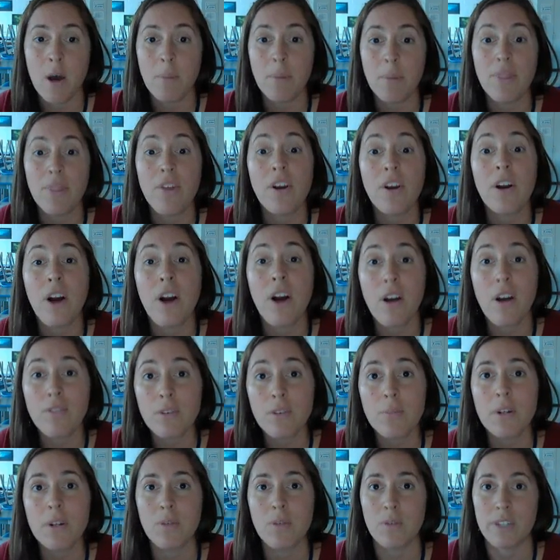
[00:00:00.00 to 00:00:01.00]
but the
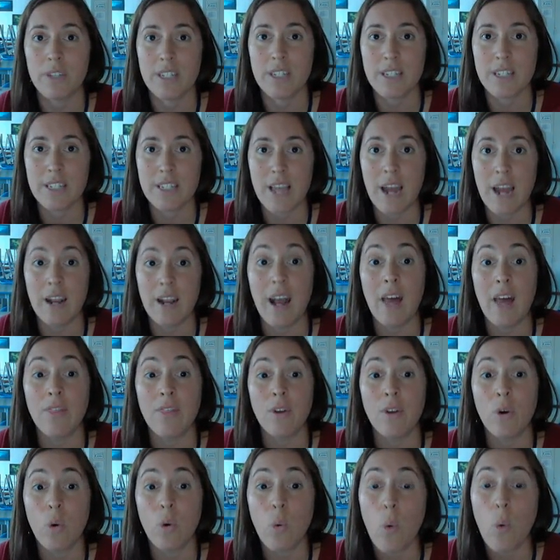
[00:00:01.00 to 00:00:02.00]
government would decide on
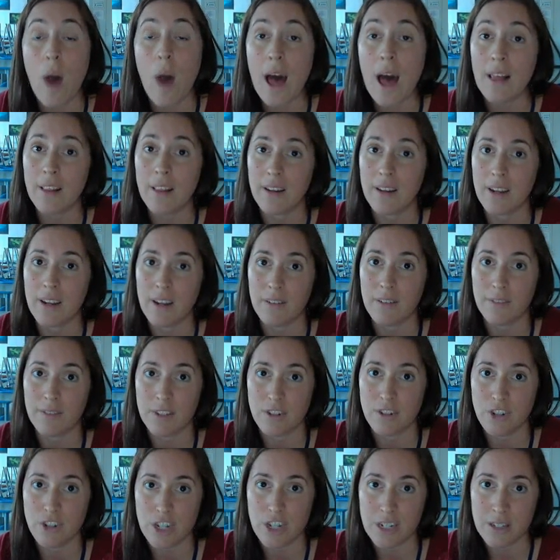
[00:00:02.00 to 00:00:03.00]
the quality of
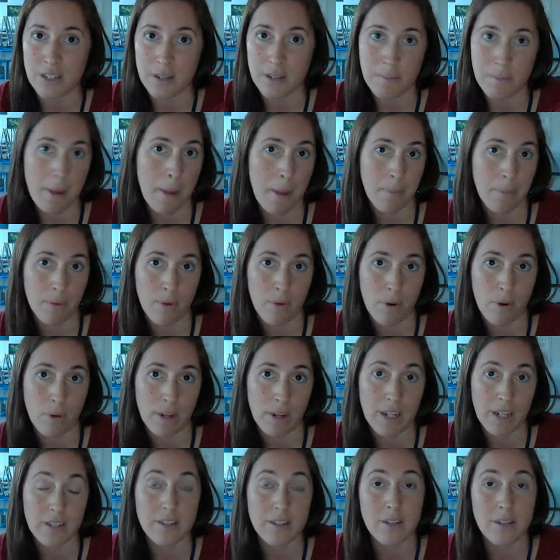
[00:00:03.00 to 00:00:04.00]
the cheese and pepperoni